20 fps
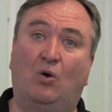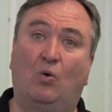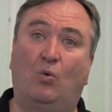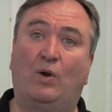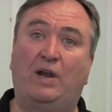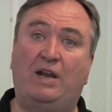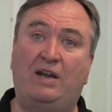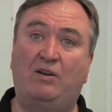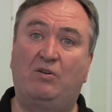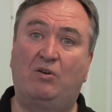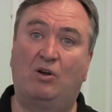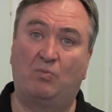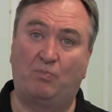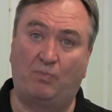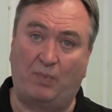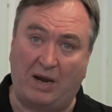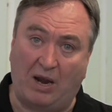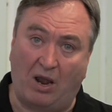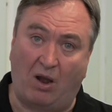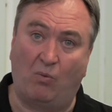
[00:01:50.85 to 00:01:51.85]
We're
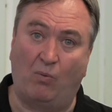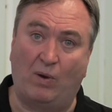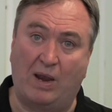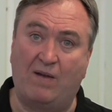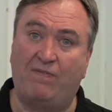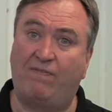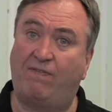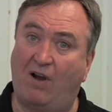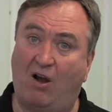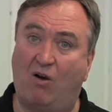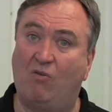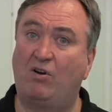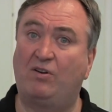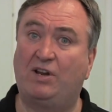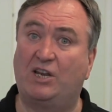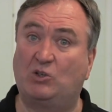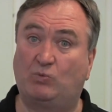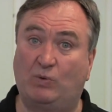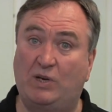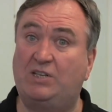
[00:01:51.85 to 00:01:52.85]
far honest.